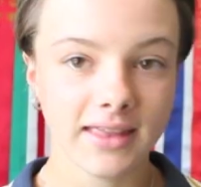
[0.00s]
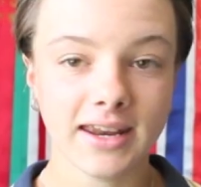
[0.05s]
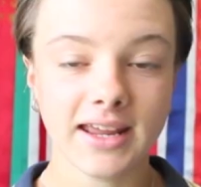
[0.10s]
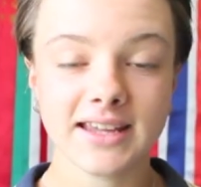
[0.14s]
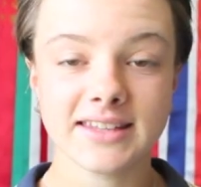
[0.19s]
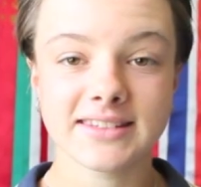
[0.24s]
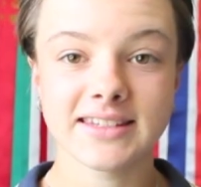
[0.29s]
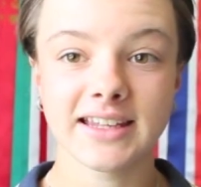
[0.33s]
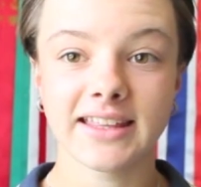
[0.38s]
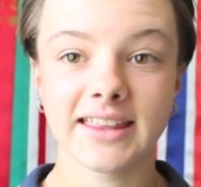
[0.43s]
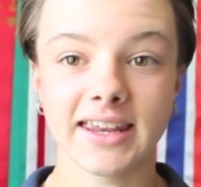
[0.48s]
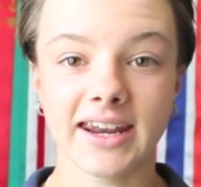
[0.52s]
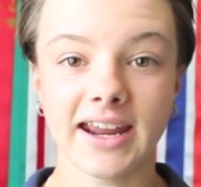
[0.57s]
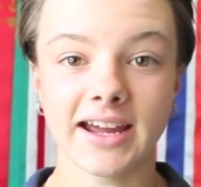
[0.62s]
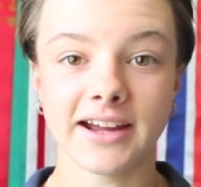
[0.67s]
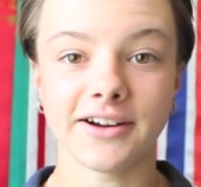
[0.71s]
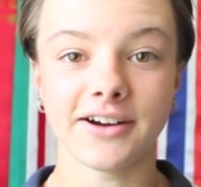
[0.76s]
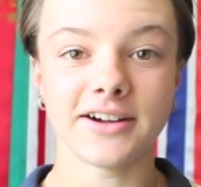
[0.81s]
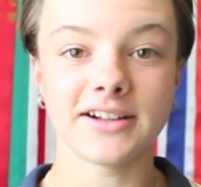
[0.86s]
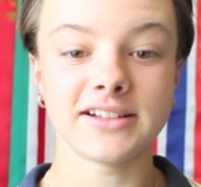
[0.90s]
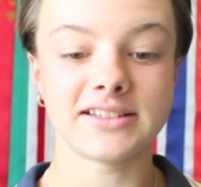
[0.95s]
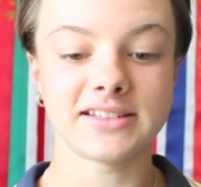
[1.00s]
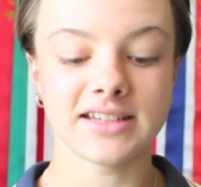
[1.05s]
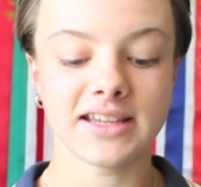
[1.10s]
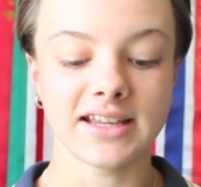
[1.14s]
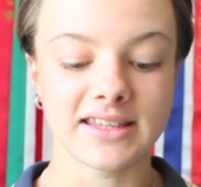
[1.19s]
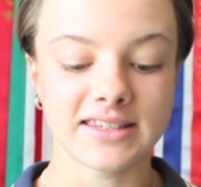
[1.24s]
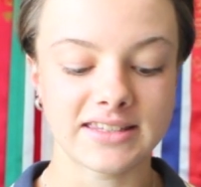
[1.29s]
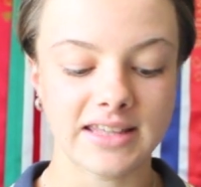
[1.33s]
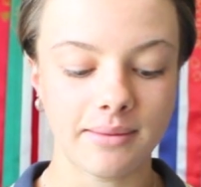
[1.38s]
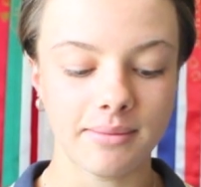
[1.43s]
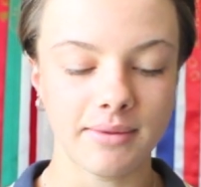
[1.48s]
The next thing that I got
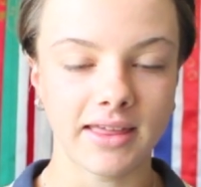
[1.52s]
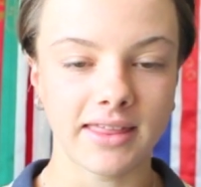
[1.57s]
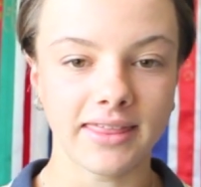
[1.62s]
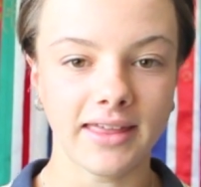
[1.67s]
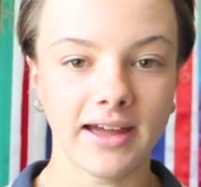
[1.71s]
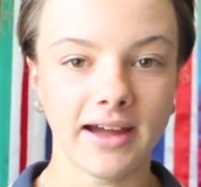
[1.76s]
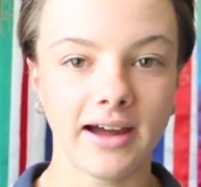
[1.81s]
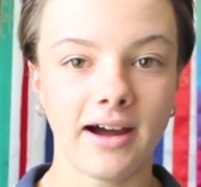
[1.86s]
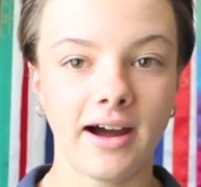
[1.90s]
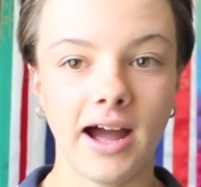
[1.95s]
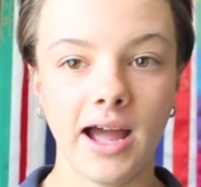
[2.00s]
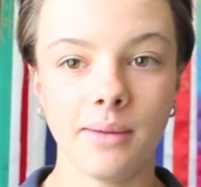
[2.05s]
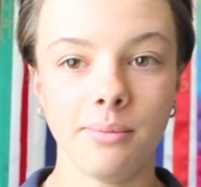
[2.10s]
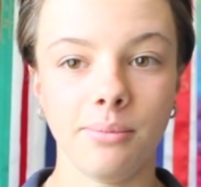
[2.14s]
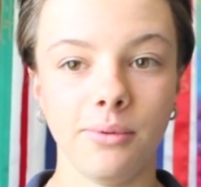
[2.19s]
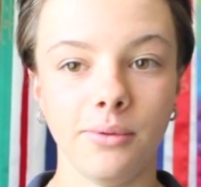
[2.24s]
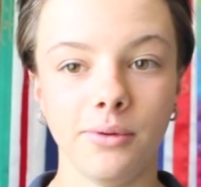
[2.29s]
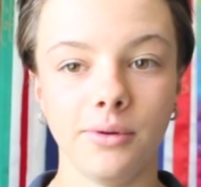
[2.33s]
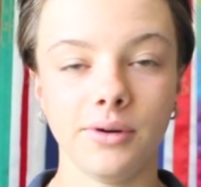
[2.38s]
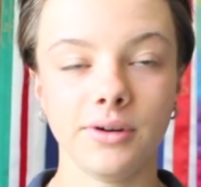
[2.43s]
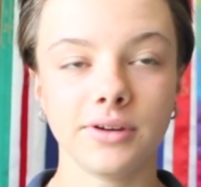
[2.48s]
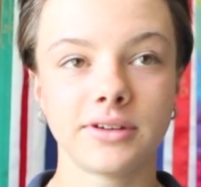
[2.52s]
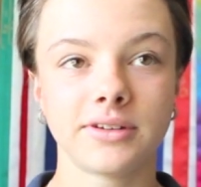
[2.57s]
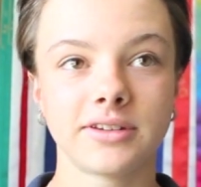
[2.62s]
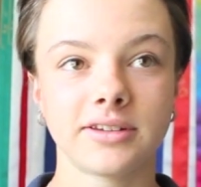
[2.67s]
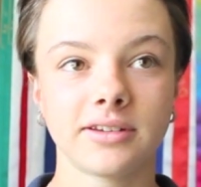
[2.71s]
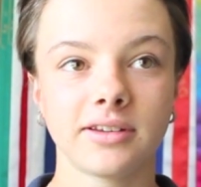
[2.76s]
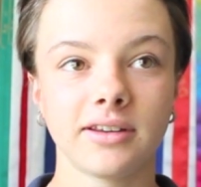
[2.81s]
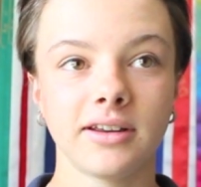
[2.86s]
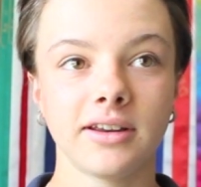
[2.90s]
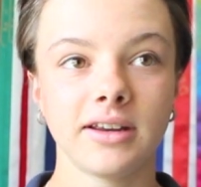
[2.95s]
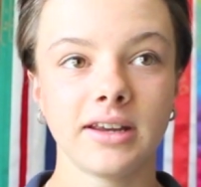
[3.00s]
is something that I
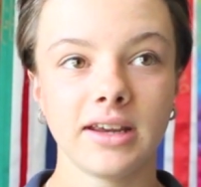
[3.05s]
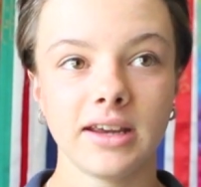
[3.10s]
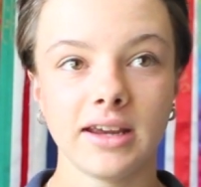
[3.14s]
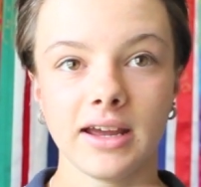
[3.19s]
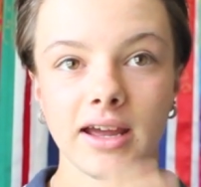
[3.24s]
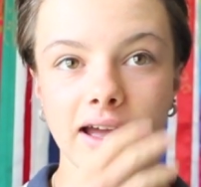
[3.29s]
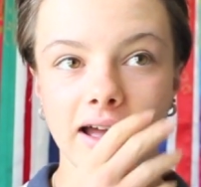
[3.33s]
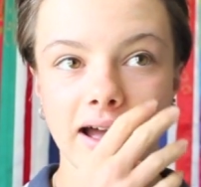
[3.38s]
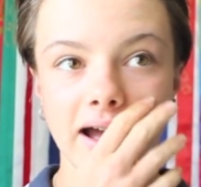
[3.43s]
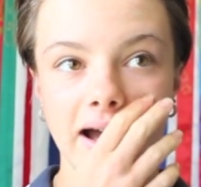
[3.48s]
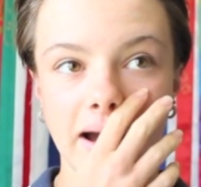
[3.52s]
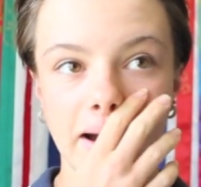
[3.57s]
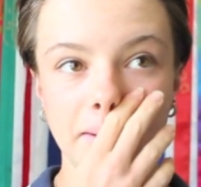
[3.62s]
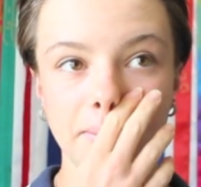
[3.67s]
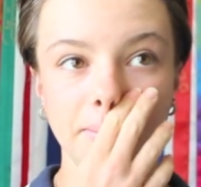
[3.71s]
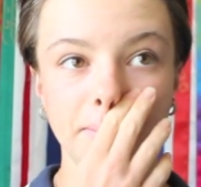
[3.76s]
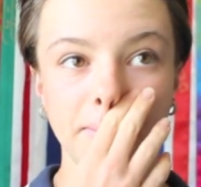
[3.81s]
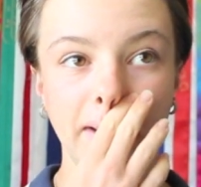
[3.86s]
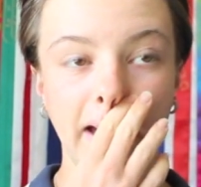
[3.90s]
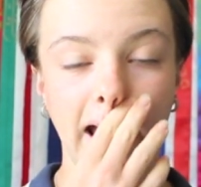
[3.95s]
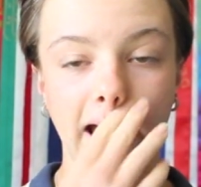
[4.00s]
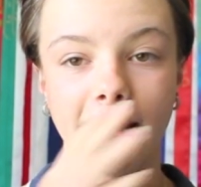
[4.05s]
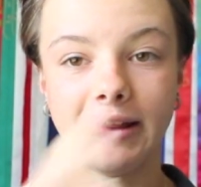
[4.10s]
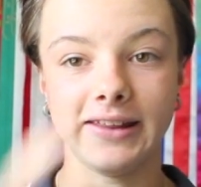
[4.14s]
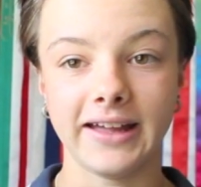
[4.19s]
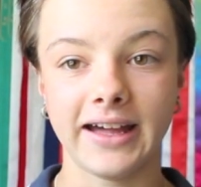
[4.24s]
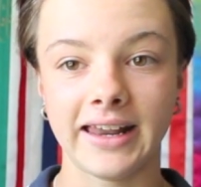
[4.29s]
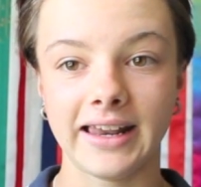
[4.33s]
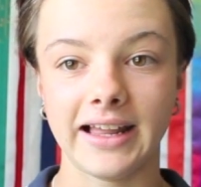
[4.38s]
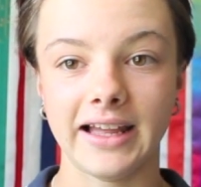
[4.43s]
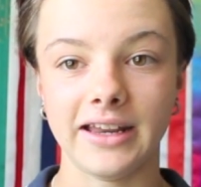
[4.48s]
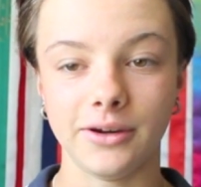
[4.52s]
bought um, at the
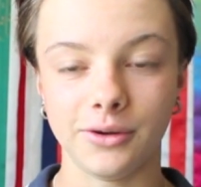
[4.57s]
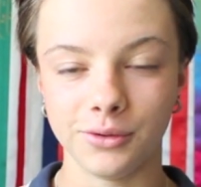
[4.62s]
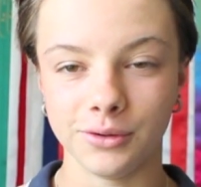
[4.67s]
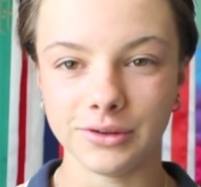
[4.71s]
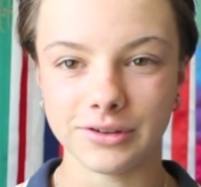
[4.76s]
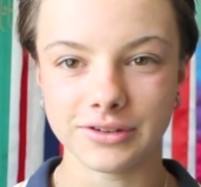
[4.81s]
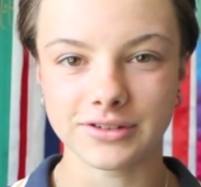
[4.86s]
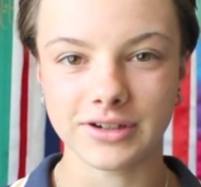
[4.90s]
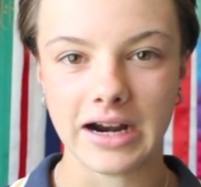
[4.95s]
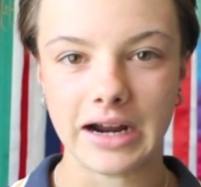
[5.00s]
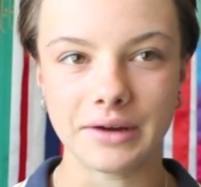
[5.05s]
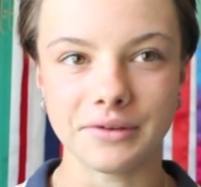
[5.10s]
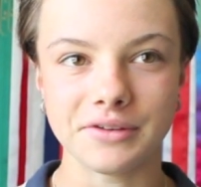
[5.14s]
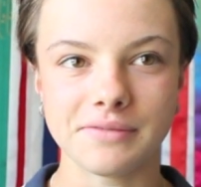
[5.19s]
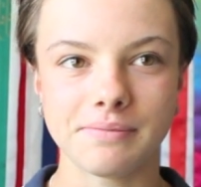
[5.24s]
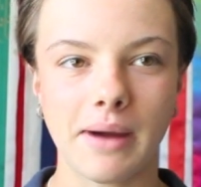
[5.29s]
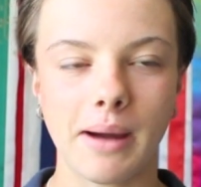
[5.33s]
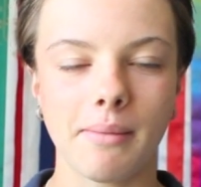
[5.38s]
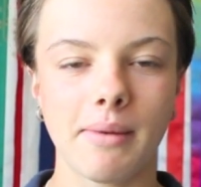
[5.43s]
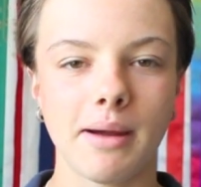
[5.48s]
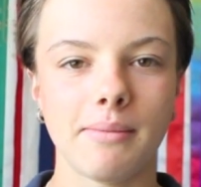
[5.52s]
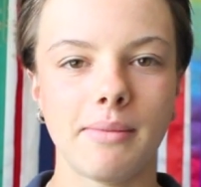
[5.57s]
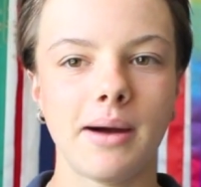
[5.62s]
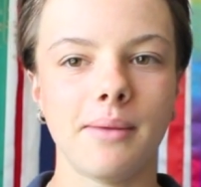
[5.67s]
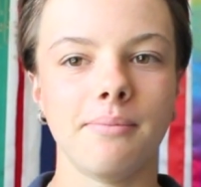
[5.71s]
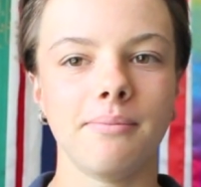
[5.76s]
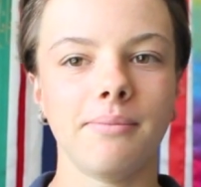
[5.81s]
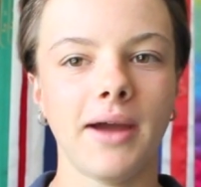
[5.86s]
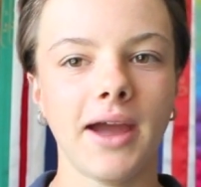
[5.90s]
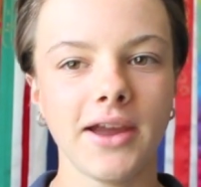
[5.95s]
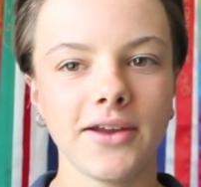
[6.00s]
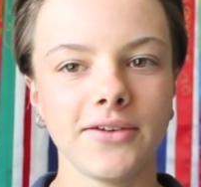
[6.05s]
Adelaide Horse Trials, but my
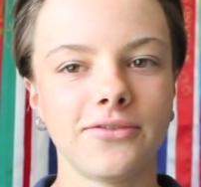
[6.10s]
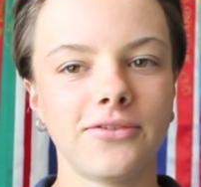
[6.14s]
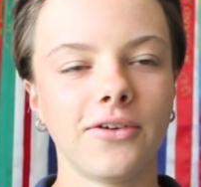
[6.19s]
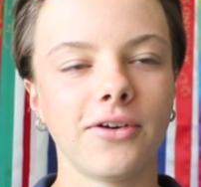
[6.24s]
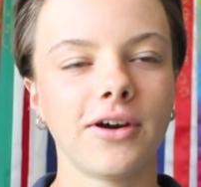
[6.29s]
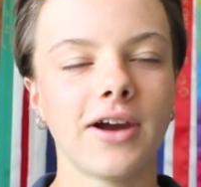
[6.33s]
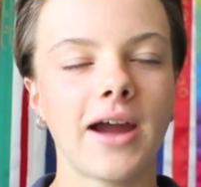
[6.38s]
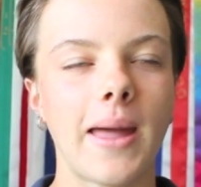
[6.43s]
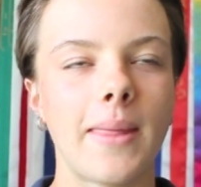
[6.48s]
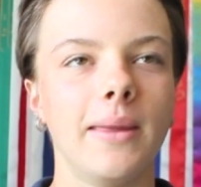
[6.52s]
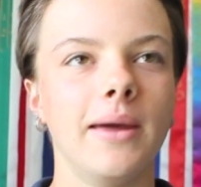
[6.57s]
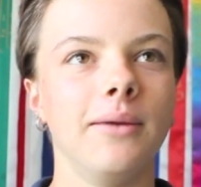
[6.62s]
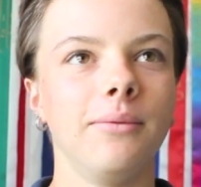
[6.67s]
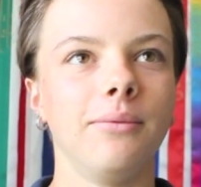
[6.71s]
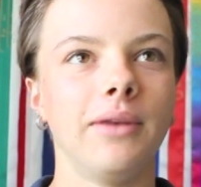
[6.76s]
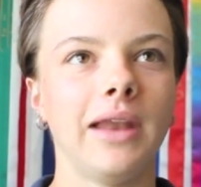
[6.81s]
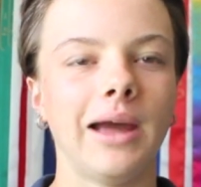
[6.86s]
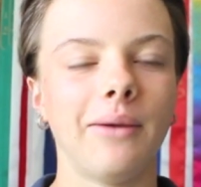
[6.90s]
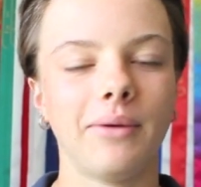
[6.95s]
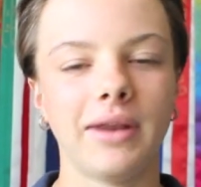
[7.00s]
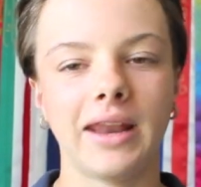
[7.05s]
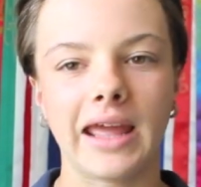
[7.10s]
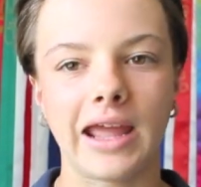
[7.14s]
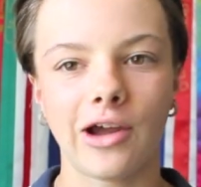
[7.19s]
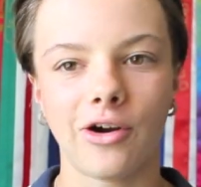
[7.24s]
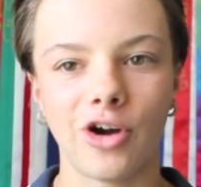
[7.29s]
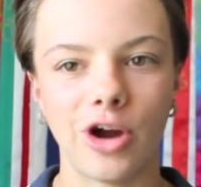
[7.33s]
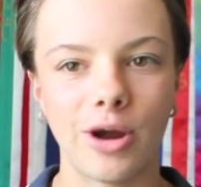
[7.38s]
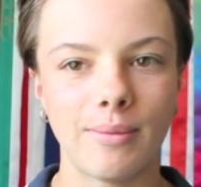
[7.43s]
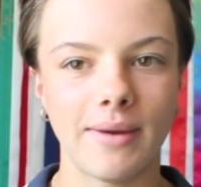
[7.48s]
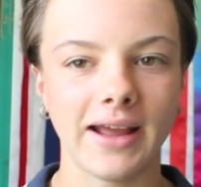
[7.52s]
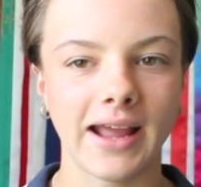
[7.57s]
mum paid for it, and then like when I got
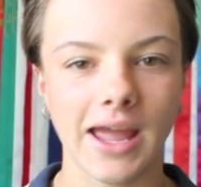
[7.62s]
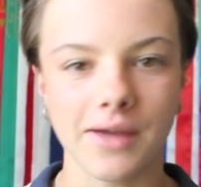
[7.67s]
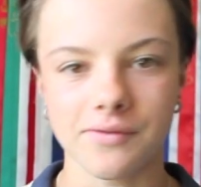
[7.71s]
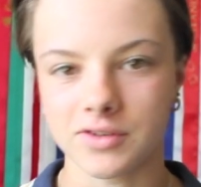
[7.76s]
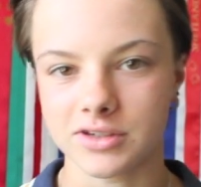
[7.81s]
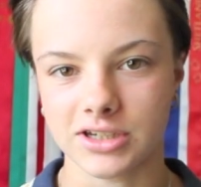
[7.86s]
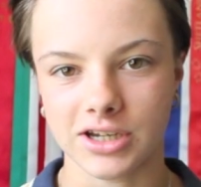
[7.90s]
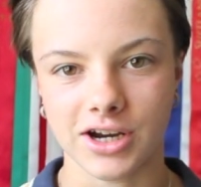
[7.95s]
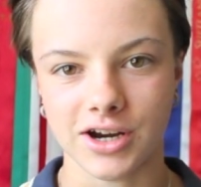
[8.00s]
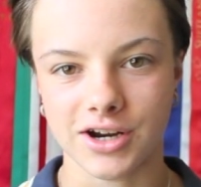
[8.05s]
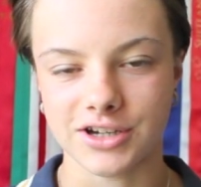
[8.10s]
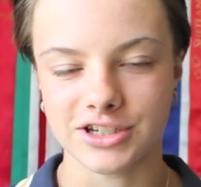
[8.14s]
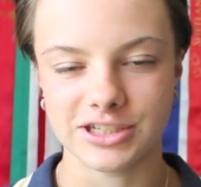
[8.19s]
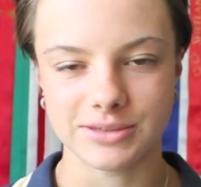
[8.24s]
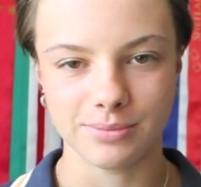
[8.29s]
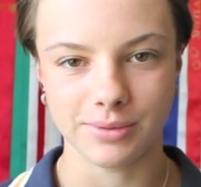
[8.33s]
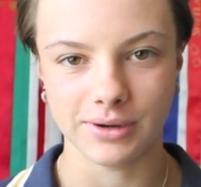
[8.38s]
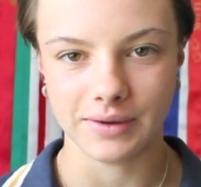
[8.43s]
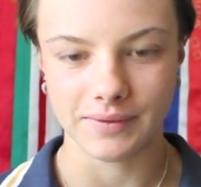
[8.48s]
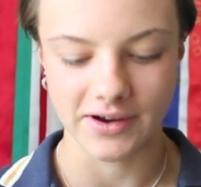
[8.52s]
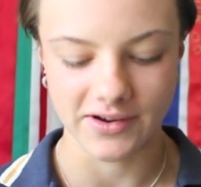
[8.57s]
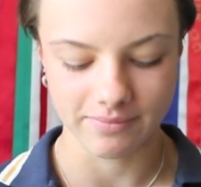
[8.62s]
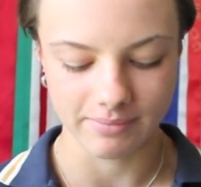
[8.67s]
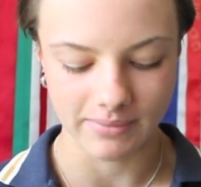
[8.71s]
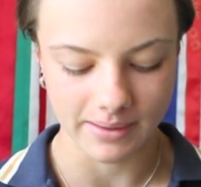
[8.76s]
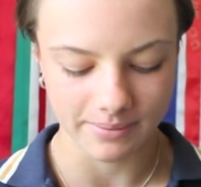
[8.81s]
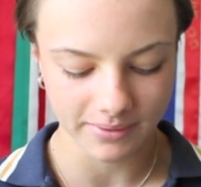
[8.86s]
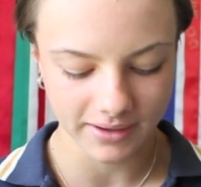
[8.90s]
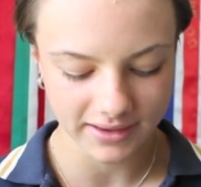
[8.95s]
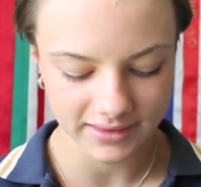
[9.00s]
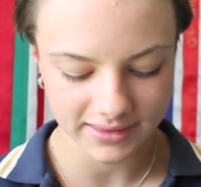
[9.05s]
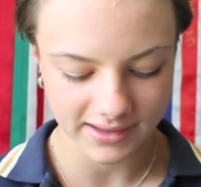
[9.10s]
home I gave it to her and she put it away for my
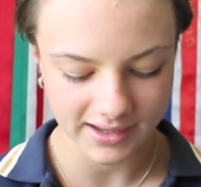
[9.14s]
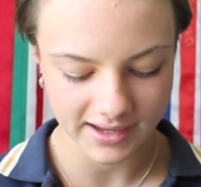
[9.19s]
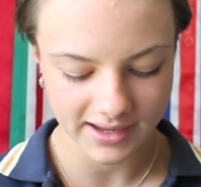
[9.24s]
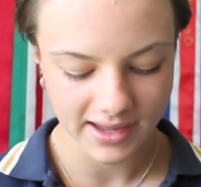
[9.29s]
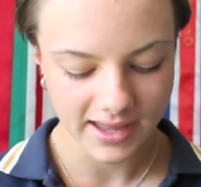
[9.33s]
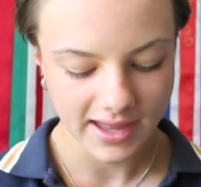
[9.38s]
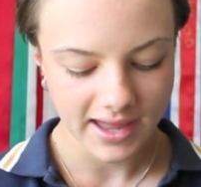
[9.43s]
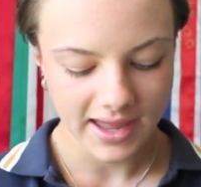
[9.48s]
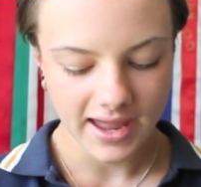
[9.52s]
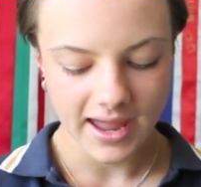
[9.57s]
birthday.